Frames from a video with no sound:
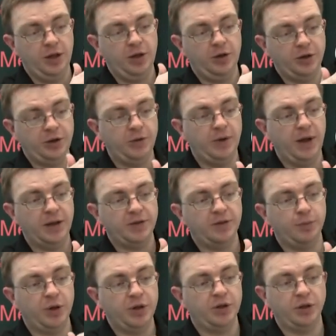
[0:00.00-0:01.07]
the 2 lengths
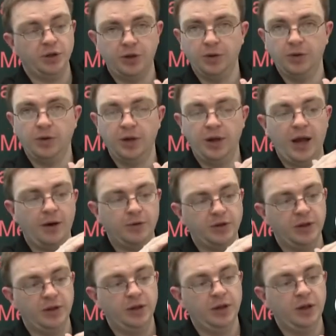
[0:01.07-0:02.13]
of bristles, the
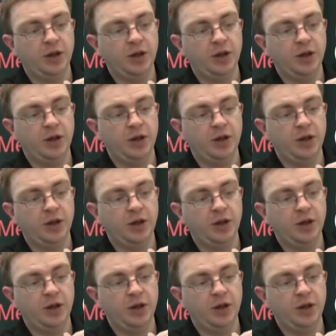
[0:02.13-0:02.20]
outer